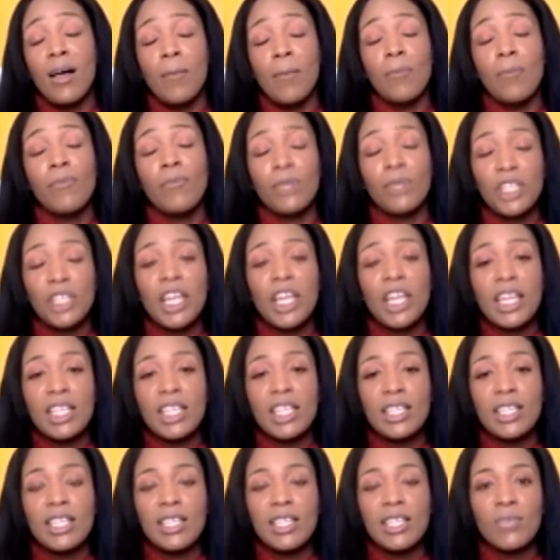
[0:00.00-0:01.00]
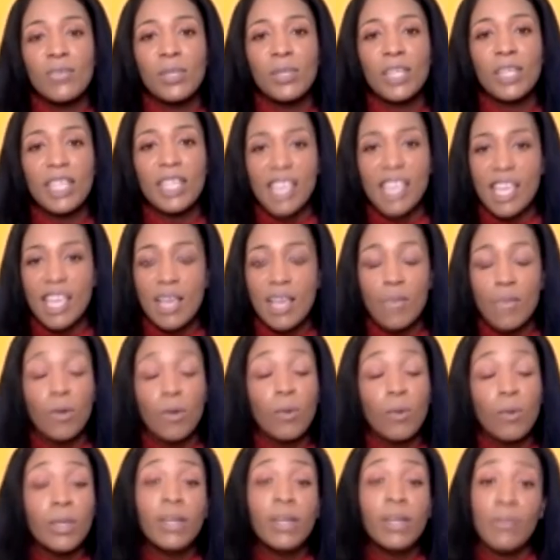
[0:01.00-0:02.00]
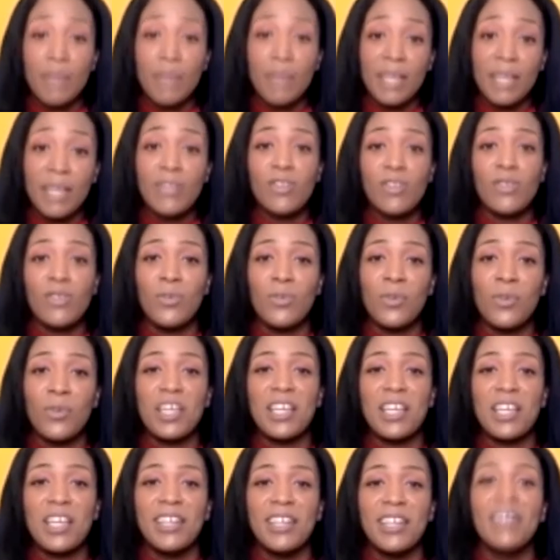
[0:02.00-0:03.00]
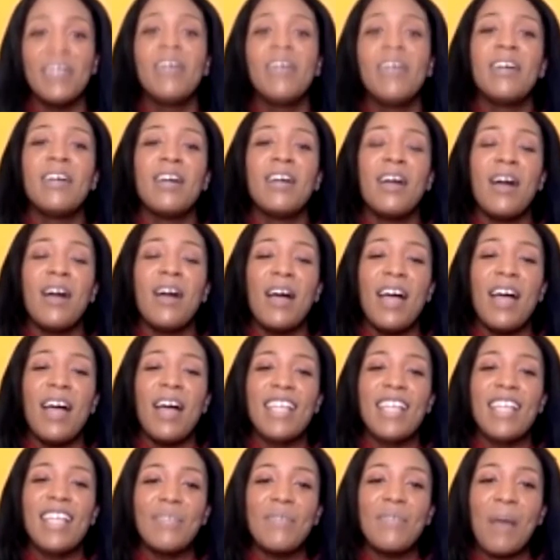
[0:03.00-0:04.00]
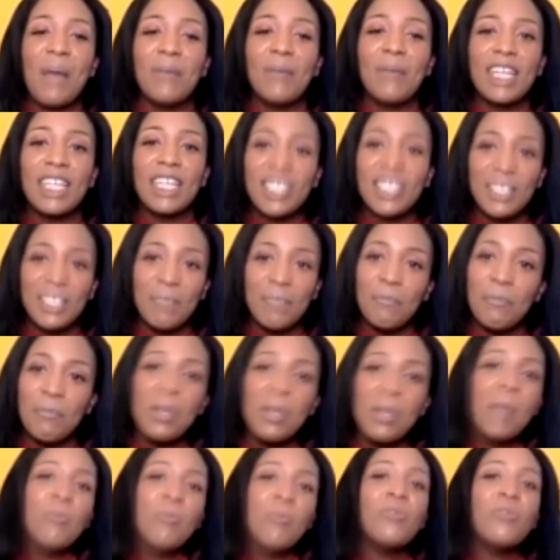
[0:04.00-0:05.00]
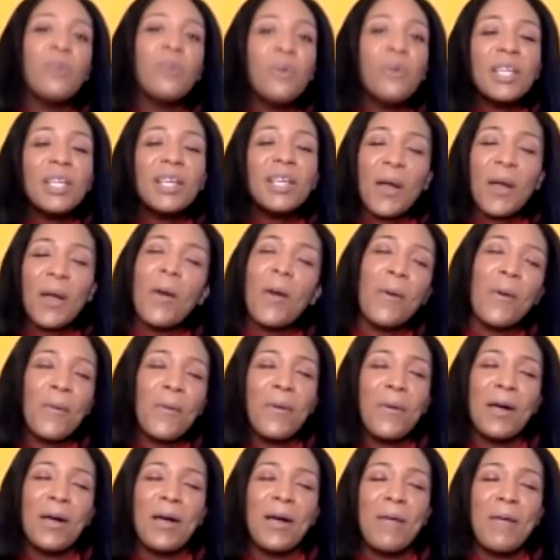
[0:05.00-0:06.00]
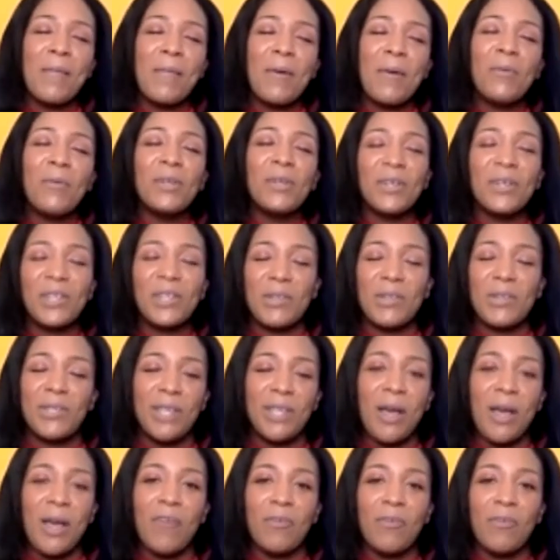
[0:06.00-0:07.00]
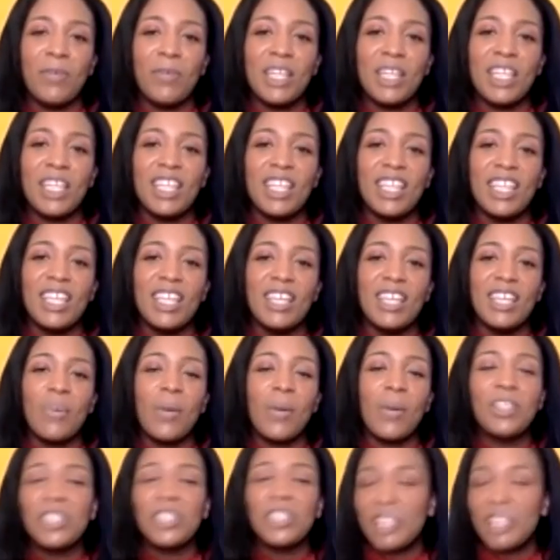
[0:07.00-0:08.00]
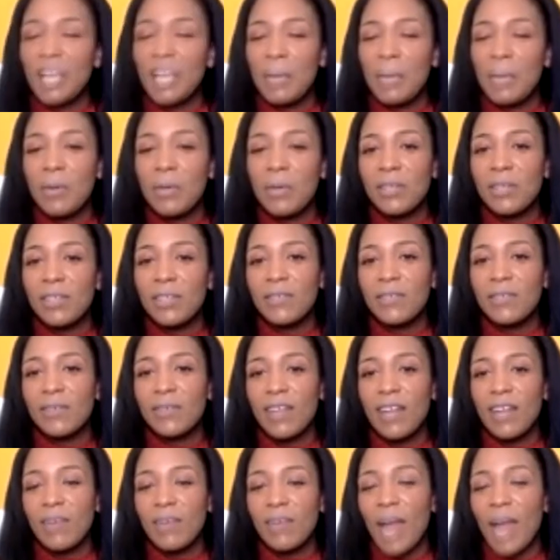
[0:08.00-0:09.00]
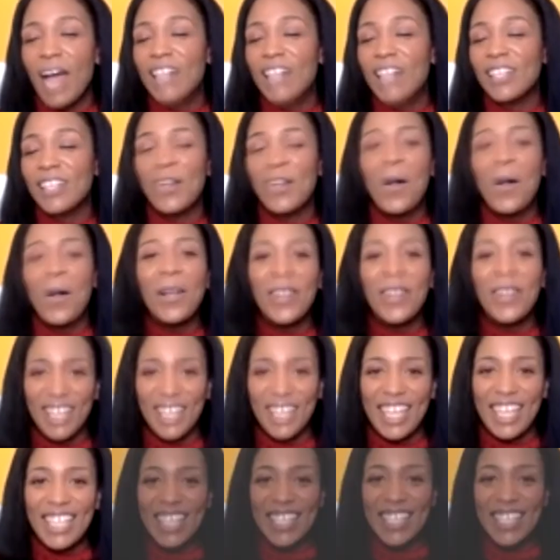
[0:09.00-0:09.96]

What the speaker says: for change is really key and what we're committed to doing here as a foundation. Before we go, I want to close off with a question that we're asking all our guests